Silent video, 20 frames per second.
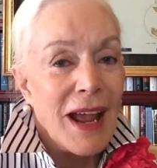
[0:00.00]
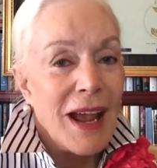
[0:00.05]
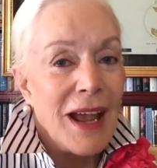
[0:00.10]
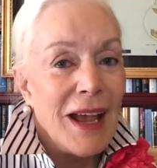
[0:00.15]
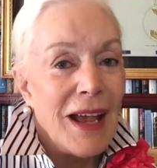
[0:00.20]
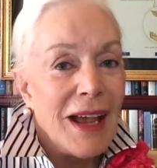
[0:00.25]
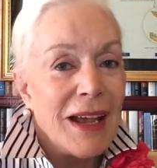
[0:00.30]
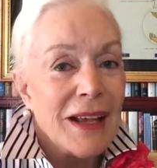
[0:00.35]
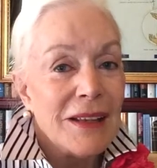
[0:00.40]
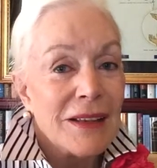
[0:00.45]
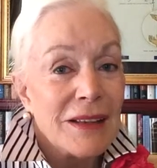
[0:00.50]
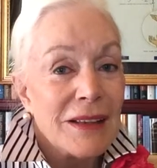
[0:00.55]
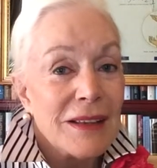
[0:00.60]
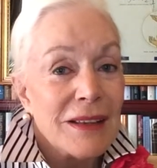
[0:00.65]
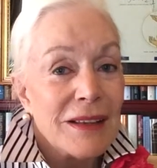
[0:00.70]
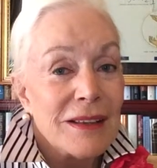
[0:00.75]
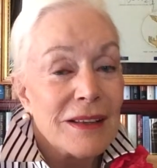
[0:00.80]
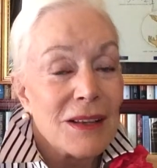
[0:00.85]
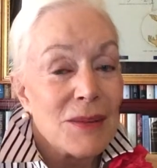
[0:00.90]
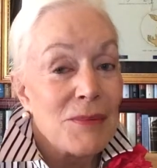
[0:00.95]
and
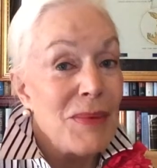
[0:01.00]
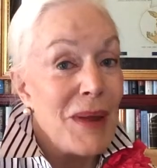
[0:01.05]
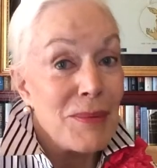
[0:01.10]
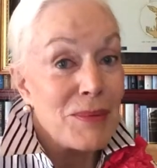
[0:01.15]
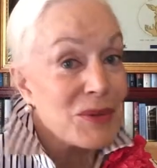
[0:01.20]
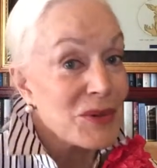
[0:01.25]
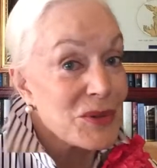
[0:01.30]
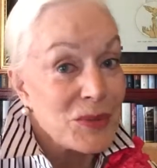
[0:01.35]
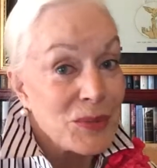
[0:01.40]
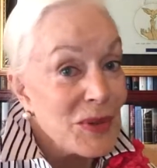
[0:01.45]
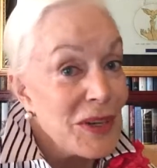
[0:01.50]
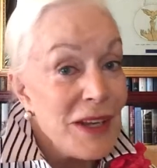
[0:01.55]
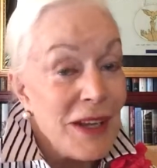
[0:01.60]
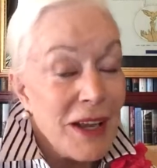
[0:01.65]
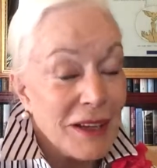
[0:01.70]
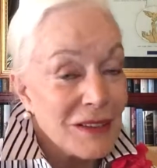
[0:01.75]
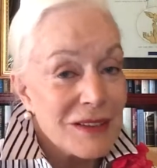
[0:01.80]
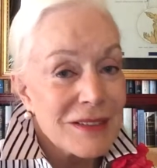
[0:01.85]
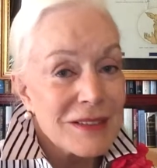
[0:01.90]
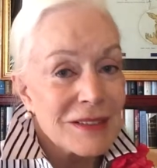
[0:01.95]
the papers we
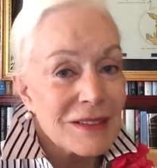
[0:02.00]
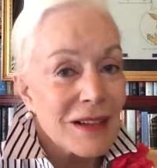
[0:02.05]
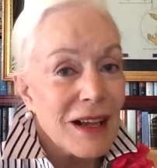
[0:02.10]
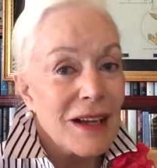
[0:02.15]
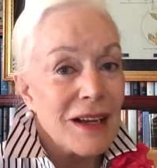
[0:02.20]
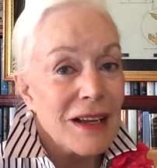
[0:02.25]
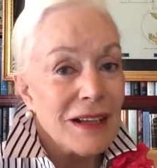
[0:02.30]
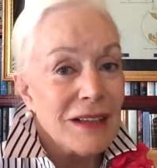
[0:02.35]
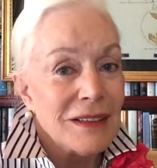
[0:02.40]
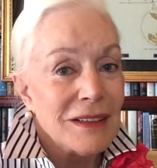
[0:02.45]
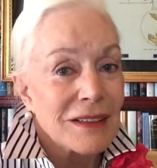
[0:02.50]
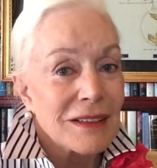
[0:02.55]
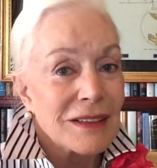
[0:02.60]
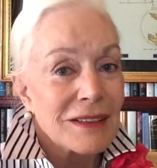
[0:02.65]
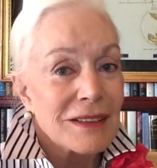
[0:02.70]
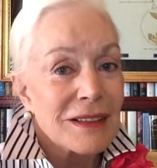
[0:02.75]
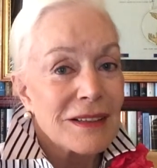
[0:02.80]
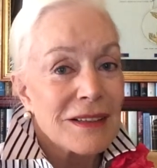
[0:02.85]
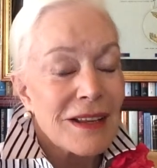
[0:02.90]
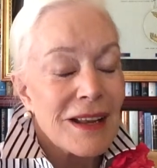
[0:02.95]
hadn't signed,
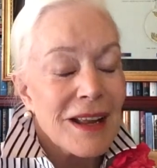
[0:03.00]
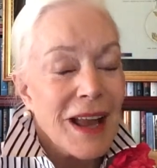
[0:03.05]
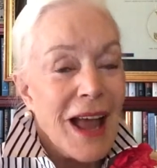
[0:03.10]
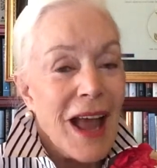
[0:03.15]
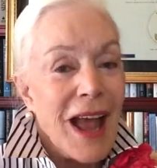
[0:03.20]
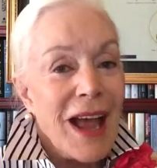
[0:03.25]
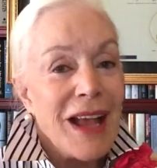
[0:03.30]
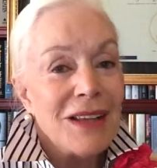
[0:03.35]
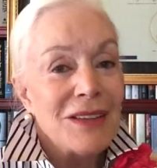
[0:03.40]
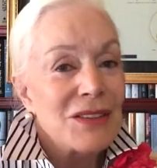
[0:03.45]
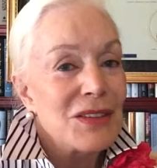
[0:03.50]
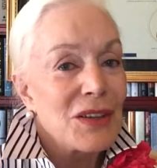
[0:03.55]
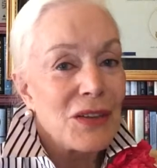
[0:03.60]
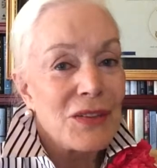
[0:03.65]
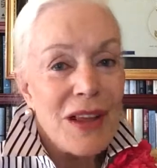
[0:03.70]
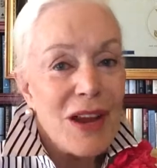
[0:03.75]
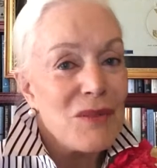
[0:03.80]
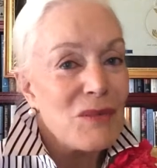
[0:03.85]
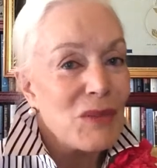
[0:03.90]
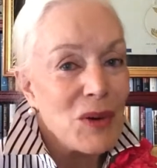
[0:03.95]
and so
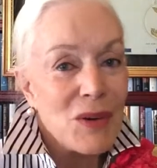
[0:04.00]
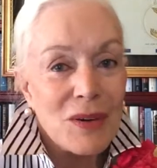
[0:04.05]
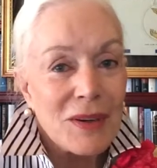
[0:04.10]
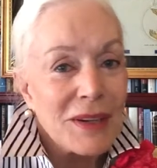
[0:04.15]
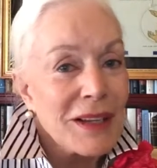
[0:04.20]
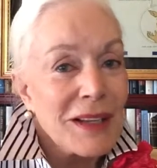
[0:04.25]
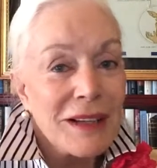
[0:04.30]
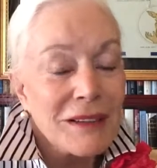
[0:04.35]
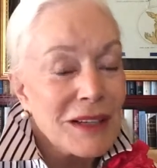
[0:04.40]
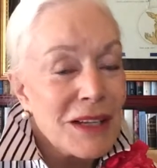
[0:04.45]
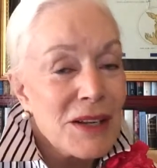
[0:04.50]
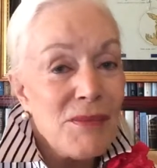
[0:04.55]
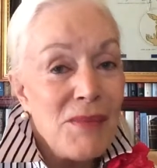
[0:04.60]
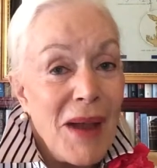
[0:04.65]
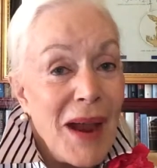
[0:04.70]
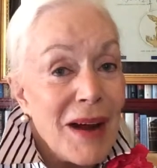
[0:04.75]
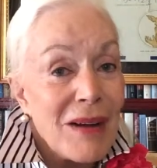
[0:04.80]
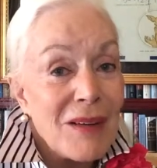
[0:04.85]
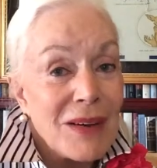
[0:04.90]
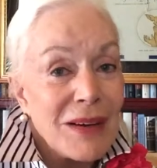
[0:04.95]
they weren't legally
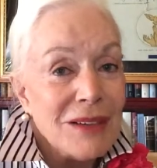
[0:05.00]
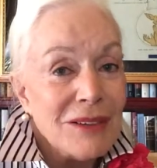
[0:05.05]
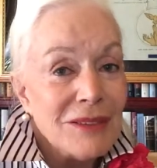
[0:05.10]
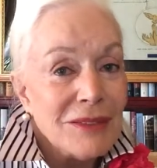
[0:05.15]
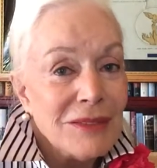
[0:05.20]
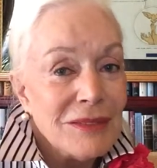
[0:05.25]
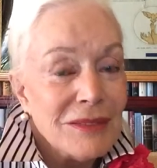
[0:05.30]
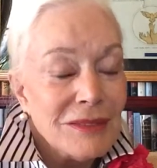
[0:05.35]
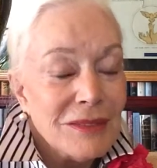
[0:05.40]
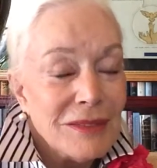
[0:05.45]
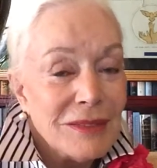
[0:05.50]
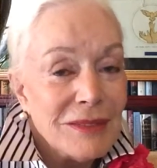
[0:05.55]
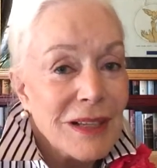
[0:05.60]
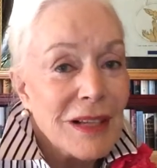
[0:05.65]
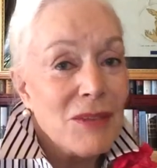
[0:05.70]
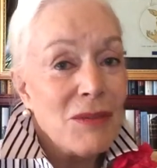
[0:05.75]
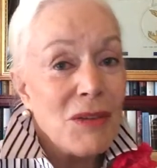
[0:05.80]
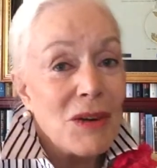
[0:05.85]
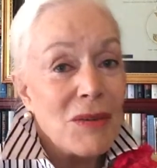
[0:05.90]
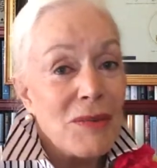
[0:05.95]
married.
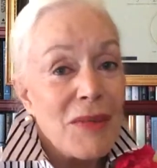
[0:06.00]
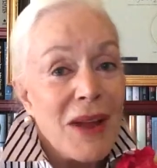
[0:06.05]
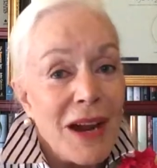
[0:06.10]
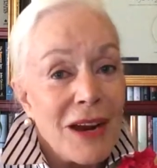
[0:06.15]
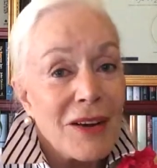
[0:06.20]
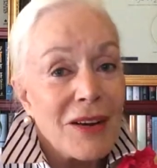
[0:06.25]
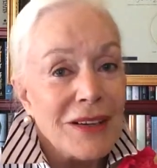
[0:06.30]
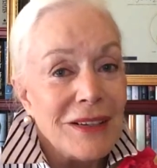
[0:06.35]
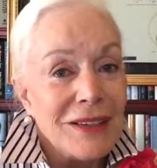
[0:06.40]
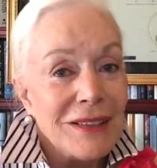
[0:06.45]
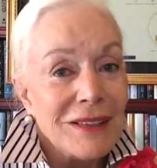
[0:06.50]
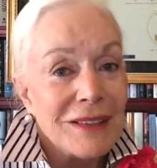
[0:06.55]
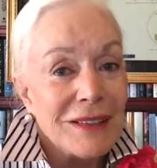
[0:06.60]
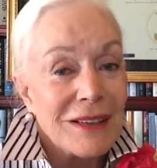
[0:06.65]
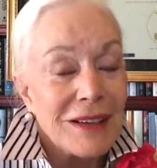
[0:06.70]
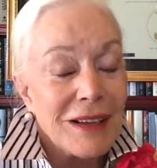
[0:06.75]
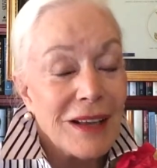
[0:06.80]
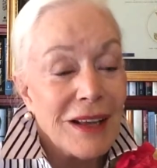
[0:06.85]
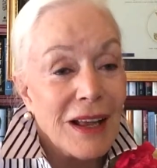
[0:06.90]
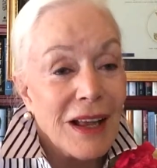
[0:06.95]
They weren't married.
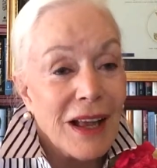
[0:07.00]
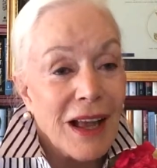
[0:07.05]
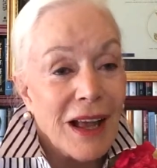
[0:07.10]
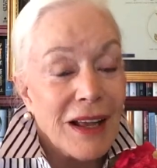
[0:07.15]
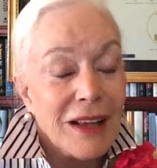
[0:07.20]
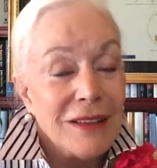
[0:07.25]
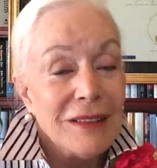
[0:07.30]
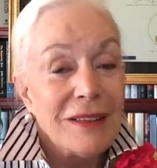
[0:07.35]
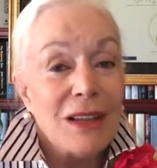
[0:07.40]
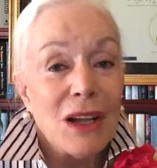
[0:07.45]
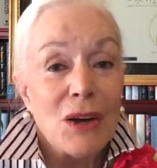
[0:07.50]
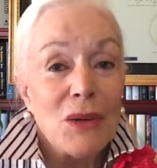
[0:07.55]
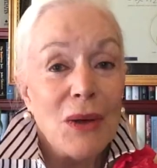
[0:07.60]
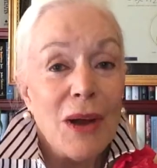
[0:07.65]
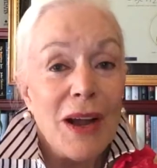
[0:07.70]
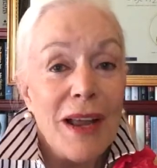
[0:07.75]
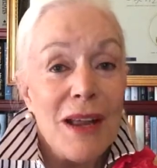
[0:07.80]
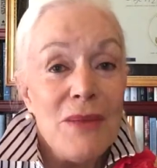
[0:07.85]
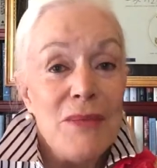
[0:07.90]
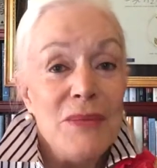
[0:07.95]
So
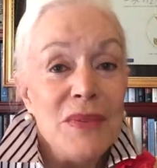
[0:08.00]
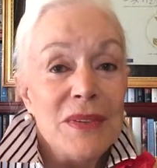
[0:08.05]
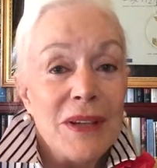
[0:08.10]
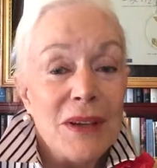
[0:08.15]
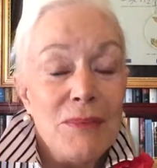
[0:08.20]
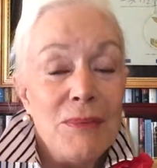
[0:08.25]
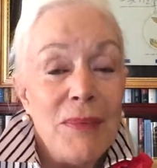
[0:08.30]
Abe said,